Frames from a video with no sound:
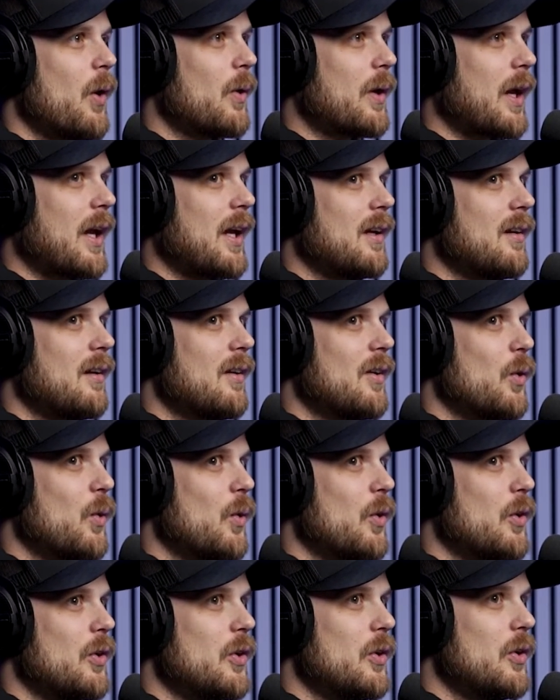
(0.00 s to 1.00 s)
okay,
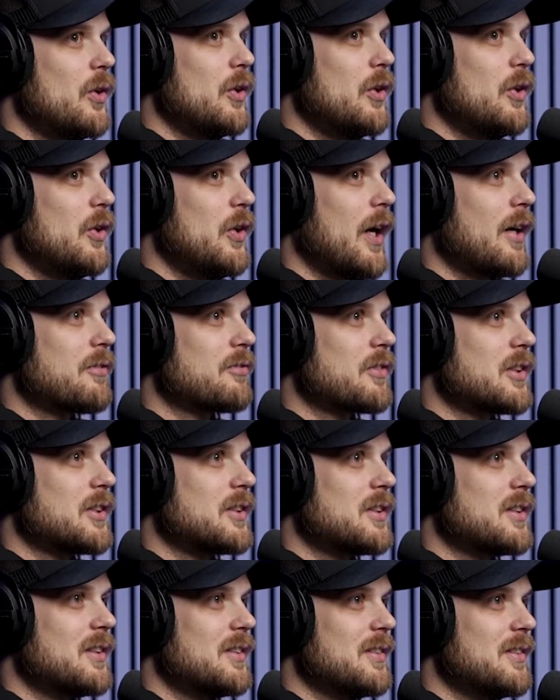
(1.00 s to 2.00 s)
you have
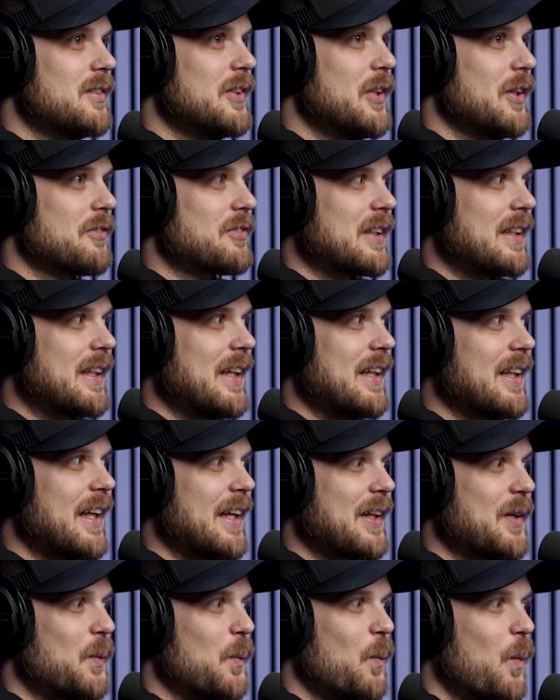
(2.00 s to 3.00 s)
to get
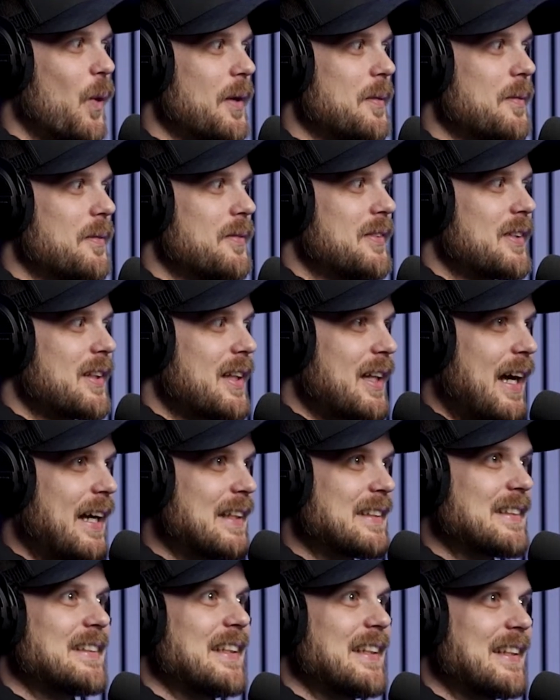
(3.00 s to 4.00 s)
like one
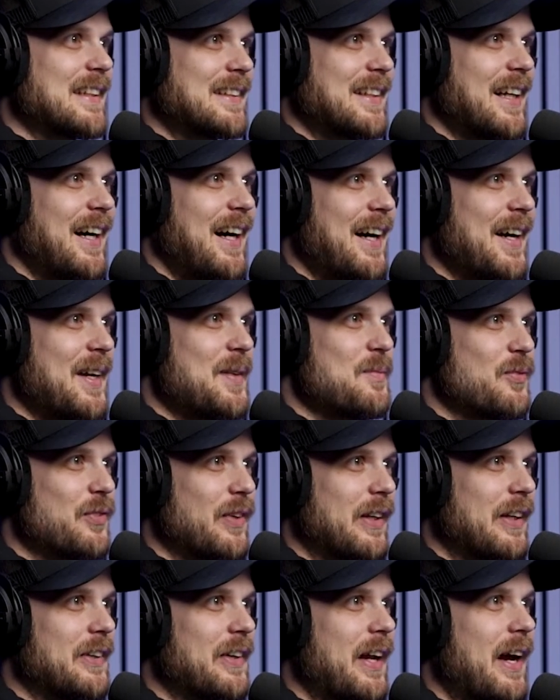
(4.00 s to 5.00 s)
class at a time
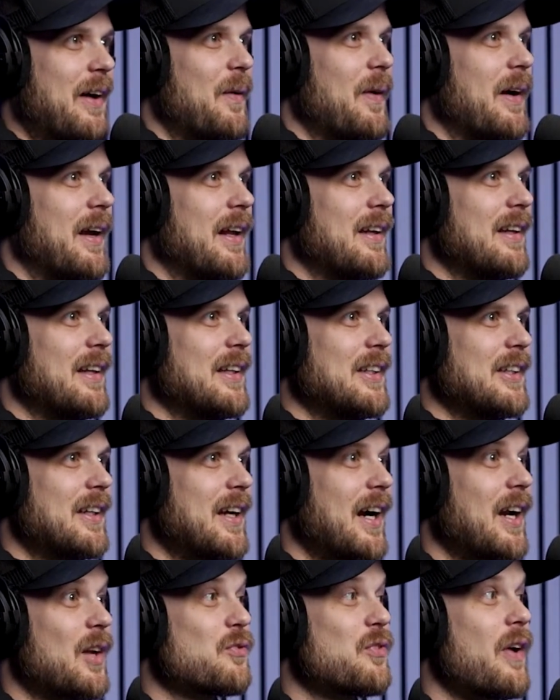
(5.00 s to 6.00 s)
figured out. And then you
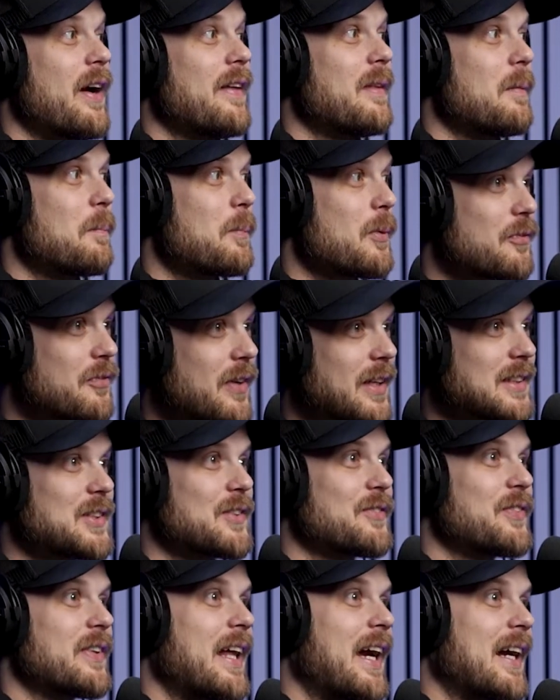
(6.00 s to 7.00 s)
got to find the
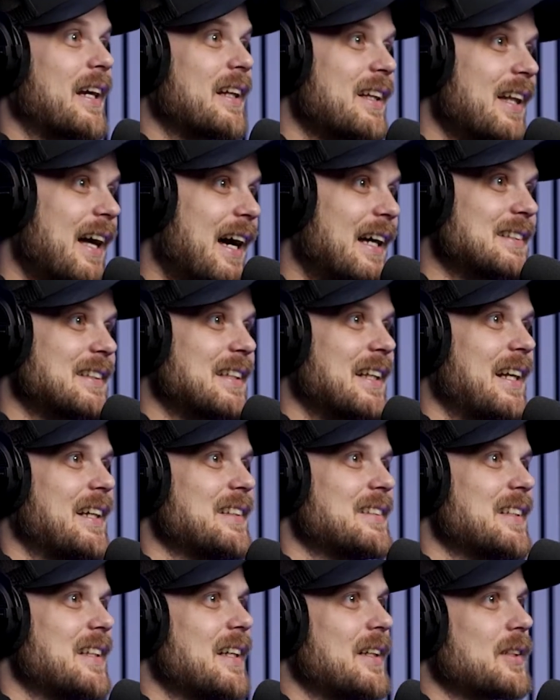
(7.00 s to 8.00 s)
professor for that class that
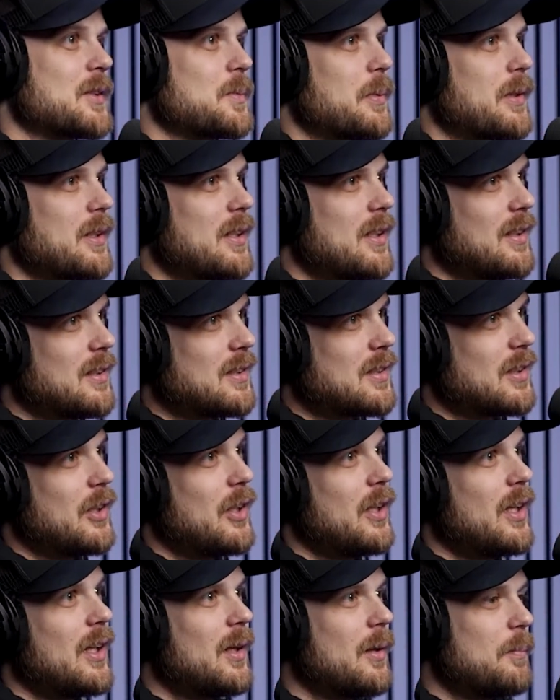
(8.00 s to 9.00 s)
has that expertise,
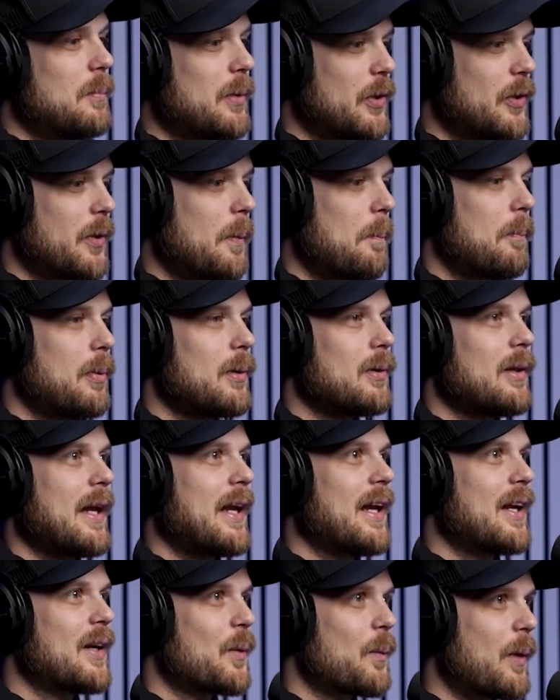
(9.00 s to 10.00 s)
and you need to build a
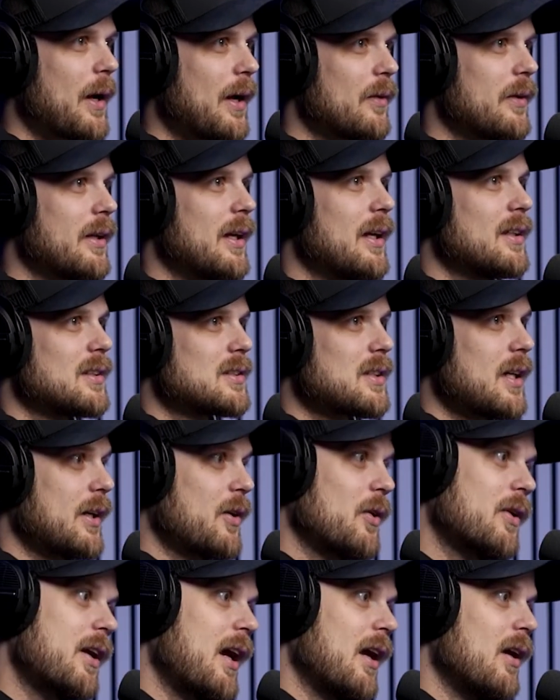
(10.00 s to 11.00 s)
plan around it. And it's
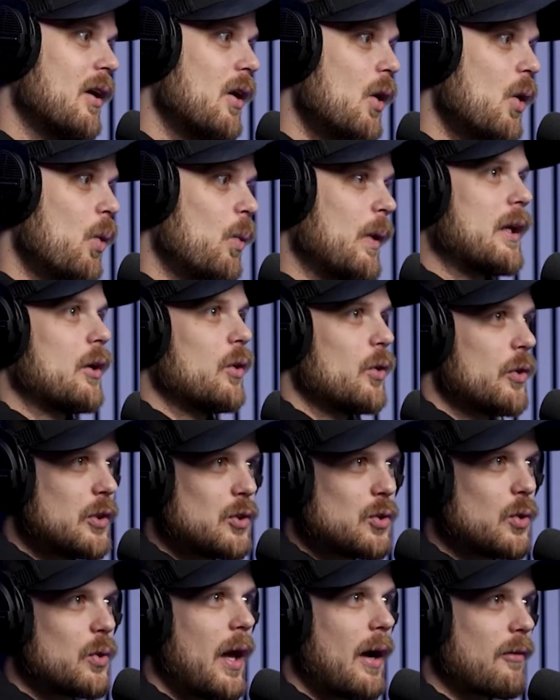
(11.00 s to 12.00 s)
like, okay, we can only
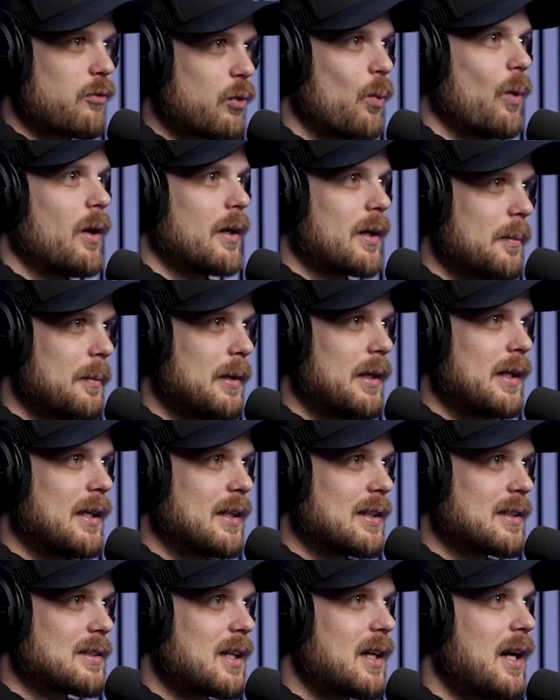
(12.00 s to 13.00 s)
do that for one committee
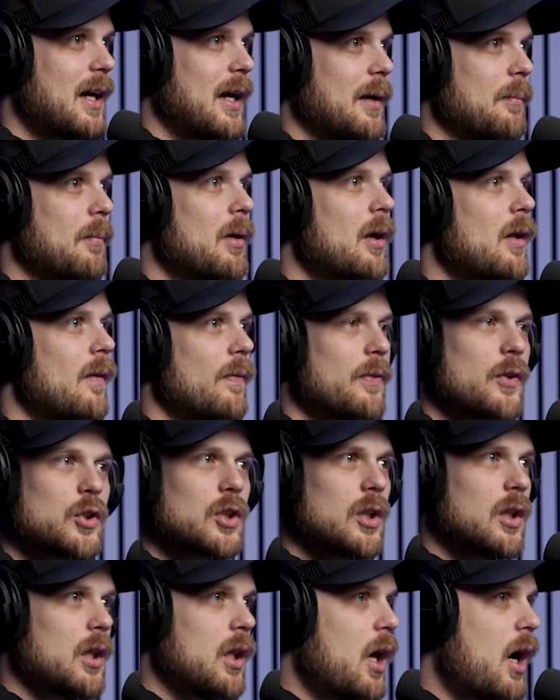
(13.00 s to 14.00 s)
at a time.
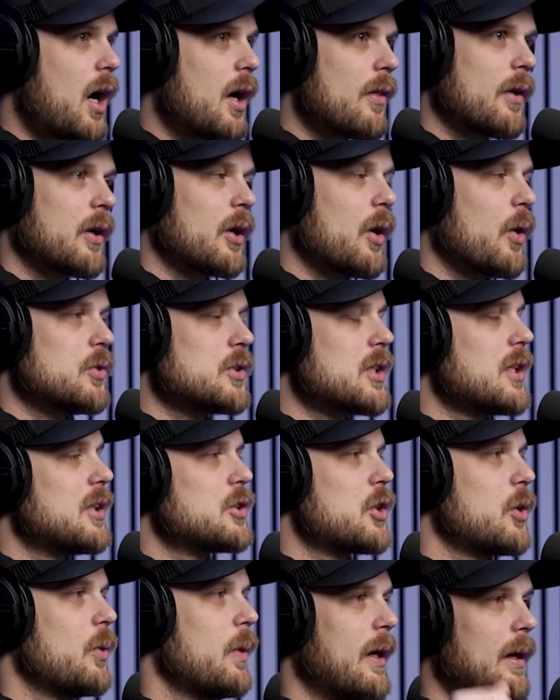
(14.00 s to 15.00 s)
There's a lot that goes
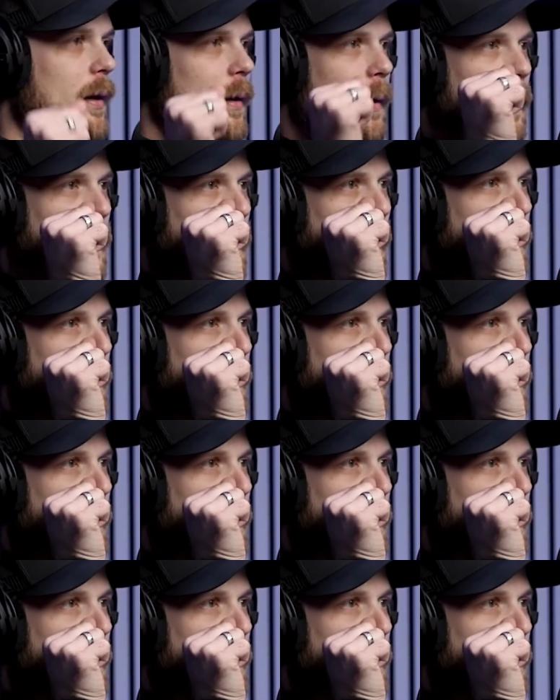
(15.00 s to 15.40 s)
into it,